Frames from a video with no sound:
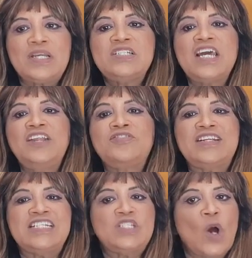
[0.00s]
Jennifer
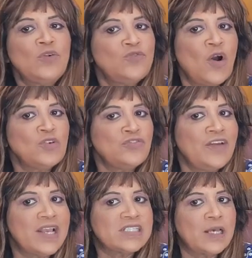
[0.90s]
did not want to
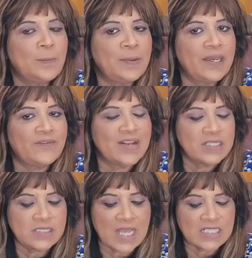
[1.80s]
face her
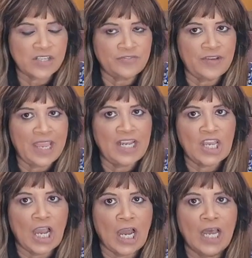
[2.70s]
parents as a
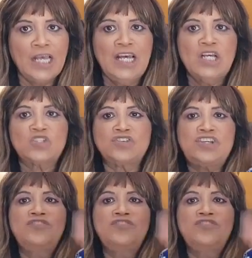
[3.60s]
failure, so she